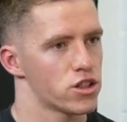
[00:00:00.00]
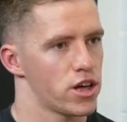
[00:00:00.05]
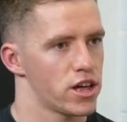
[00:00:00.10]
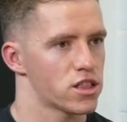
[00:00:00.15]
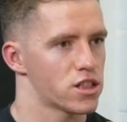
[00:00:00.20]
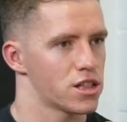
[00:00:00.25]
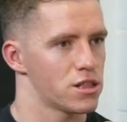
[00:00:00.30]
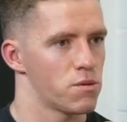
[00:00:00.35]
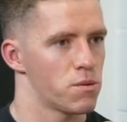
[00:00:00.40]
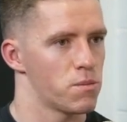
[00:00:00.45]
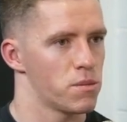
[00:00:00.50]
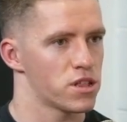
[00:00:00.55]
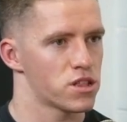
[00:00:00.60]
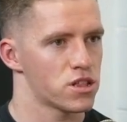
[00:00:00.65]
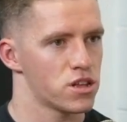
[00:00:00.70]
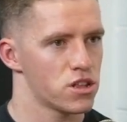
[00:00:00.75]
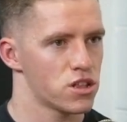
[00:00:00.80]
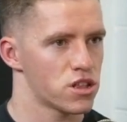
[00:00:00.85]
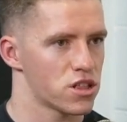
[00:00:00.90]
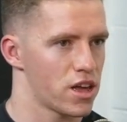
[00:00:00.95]
Like send them a
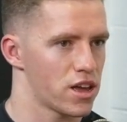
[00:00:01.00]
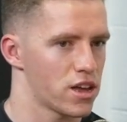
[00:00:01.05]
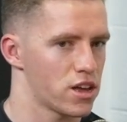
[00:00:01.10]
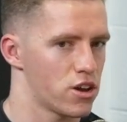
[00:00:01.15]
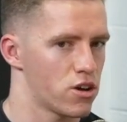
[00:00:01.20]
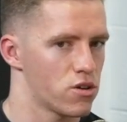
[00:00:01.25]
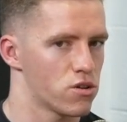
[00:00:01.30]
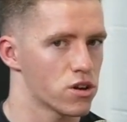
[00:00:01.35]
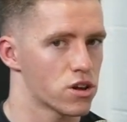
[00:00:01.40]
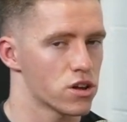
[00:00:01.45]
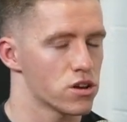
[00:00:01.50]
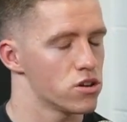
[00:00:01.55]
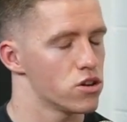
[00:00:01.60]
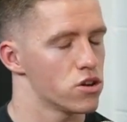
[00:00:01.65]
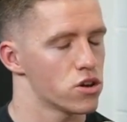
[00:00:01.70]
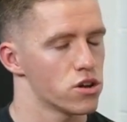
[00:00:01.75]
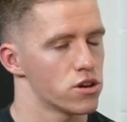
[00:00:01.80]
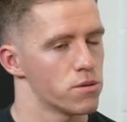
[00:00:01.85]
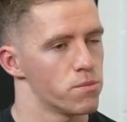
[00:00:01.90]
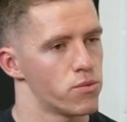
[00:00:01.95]
message, say you know you could you
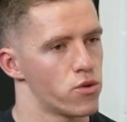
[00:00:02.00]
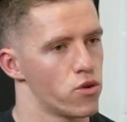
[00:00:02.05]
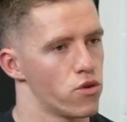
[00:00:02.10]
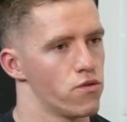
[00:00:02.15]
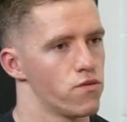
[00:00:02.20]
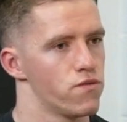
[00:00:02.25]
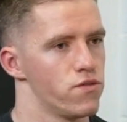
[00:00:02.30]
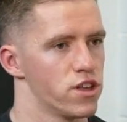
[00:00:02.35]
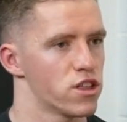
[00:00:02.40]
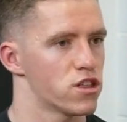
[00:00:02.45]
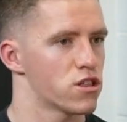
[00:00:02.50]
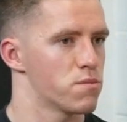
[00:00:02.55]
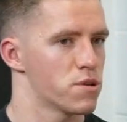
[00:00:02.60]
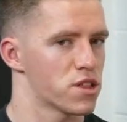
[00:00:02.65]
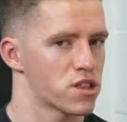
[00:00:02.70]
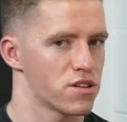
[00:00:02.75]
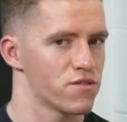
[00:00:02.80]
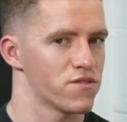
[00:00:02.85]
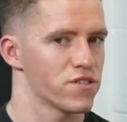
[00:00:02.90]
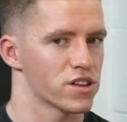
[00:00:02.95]
could improve this
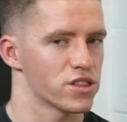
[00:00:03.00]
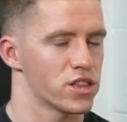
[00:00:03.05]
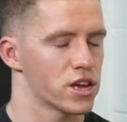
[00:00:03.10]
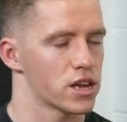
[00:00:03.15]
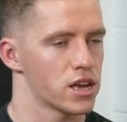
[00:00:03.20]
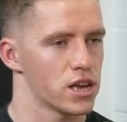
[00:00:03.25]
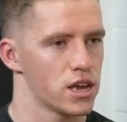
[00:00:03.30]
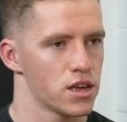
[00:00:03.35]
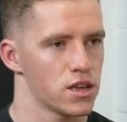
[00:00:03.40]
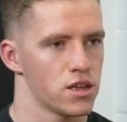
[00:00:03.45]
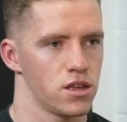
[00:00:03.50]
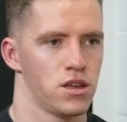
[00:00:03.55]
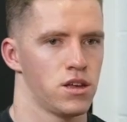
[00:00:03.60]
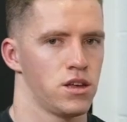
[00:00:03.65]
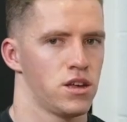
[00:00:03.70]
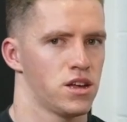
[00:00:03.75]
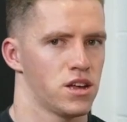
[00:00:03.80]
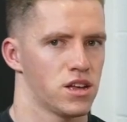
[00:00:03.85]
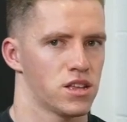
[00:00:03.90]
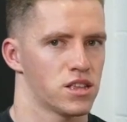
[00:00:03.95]
specific thing here,
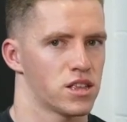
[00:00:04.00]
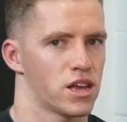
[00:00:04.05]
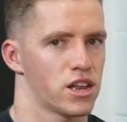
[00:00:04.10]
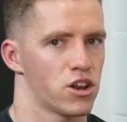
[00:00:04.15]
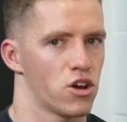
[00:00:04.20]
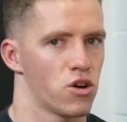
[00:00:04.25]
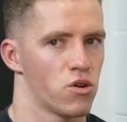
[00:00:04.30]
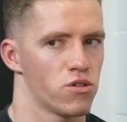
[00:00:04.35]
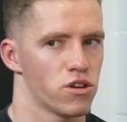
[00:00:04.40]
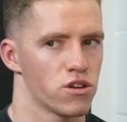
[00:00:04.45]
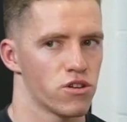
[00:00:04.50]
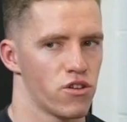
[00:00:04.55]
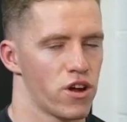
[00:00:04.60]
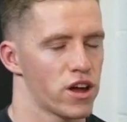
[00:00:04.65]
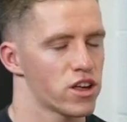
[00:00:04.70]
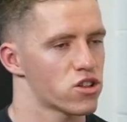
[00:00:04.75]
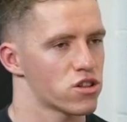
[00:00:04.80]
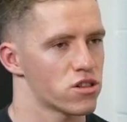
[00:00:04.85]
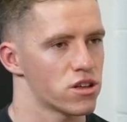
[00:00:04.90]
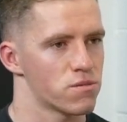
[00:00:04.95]
and they know that you
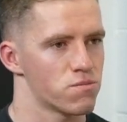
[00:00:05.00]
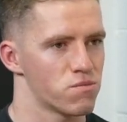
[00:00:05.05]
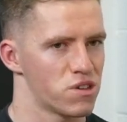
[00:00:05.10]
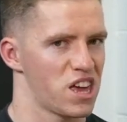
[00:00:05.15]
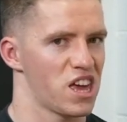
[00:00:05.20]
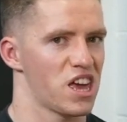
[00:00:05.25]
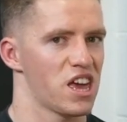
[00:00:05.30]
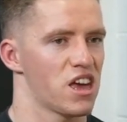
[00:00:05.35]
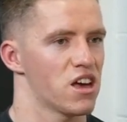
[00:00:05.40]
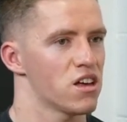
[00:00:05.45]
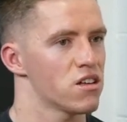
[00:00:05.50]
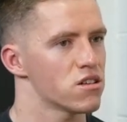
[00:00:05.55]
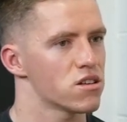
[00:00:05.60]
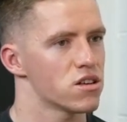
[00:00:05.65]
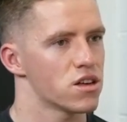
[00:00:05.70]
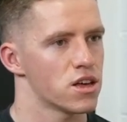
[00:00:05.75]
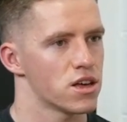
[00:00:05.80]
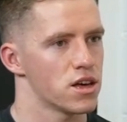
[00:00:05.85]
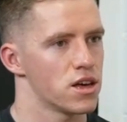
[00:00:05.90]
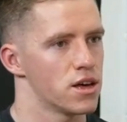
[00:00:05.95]
actually care.
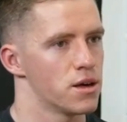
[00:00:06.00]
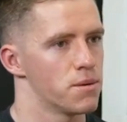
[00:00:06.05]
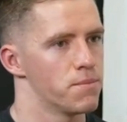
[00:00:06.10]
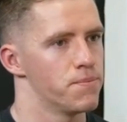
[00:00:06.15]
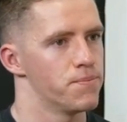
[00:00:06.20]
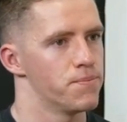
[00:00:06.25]
Um, yeah